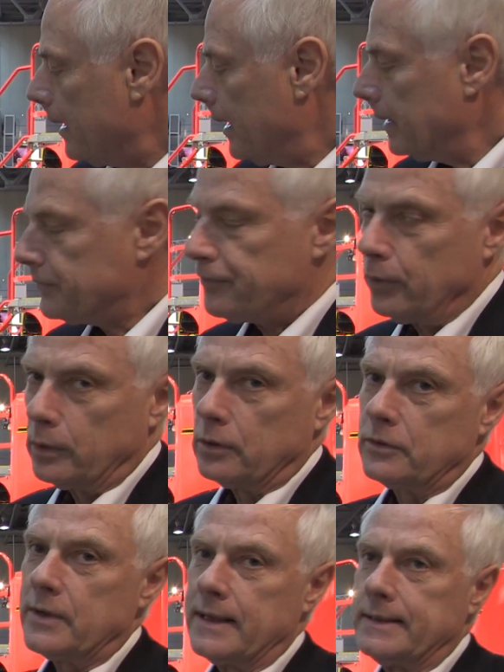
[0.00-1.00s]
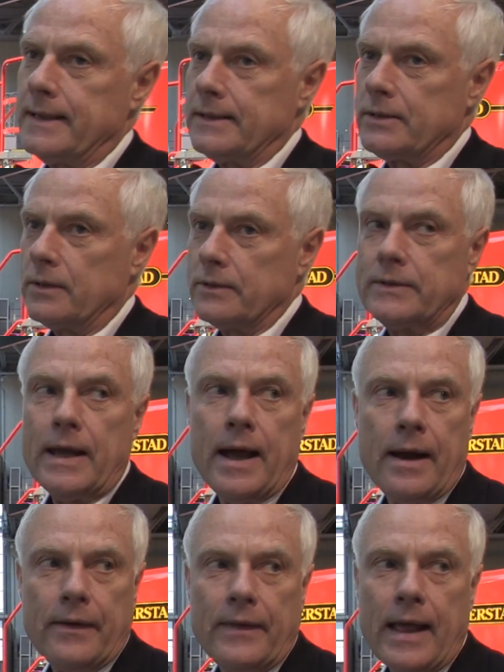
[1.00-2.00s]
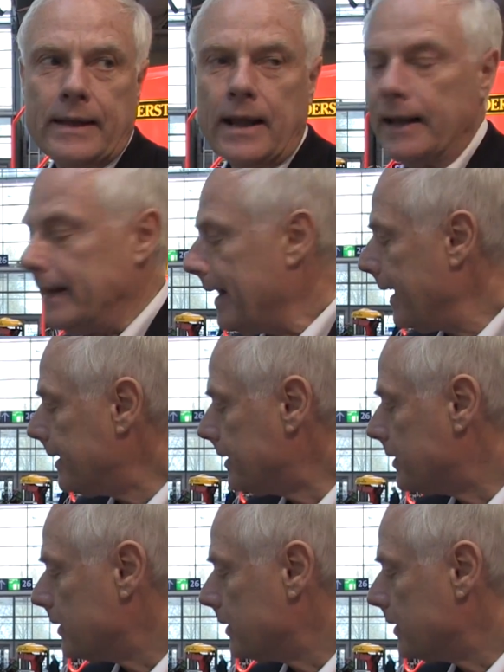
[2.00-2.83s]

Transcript: has phototransistors there that are lit